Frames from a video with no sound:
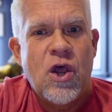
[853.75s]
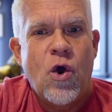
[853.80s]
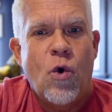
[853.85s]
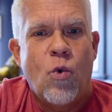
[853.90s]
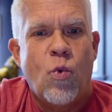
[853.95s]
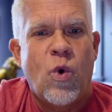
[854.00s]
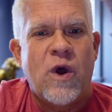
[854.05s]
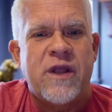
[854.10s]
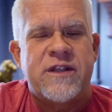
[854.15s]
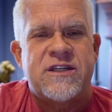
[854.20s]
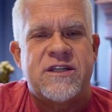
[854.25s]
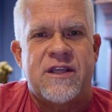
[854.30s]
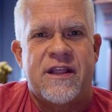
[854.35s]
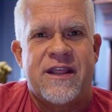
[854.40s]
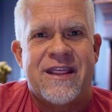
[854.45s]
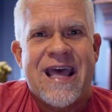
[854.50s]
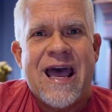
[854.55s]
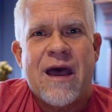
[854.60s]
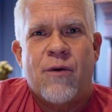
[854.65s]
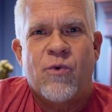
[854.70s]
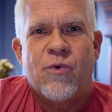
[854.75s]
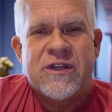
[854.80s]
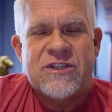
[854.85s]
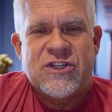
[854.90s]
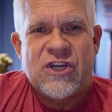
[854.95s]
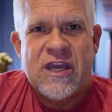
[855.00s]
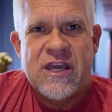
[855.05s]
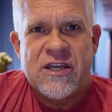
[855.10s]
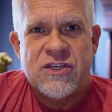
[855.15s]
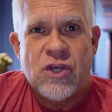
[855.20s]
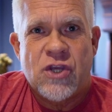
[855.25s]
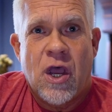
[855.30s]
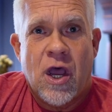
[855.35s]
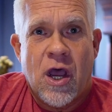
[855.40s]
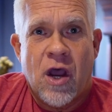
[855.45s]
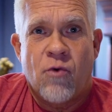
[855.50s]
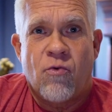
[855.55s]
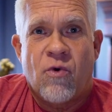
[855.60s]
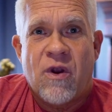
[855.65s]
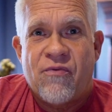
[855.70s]
which is
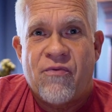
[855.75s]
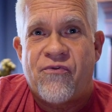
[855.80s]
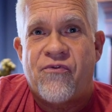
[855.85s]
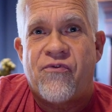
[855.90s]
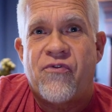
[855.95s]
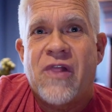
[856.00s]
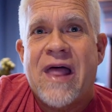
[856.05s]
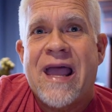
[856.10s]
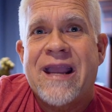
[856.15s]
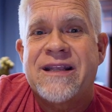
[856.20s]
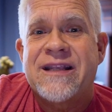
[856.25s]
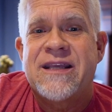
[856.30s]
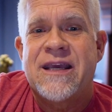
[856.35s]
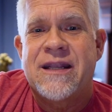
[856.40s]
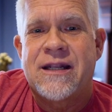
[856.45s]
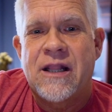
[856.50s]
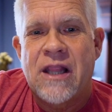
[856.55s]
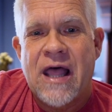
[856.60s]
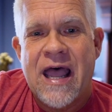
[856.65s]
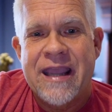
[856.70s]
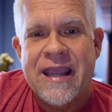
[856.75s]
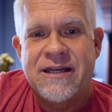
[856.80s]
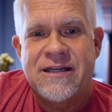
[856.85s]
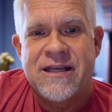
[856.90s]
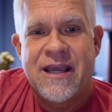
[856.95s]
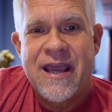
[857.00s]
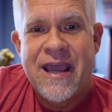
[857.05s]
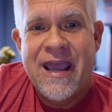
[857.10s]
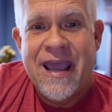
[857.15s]
a reflected light.